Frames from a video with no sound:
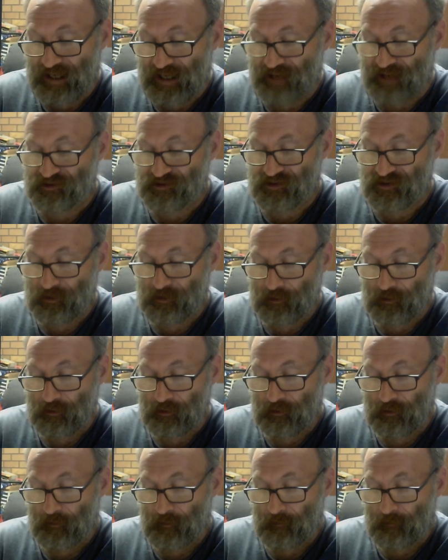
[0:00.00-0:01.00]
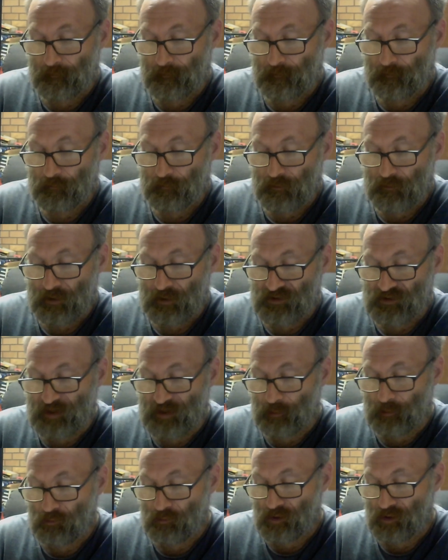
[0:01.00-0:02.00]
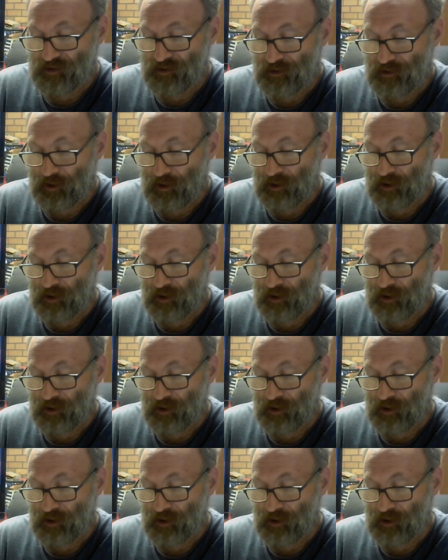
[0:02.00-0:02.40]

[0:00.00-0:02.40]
yes. Simple reason.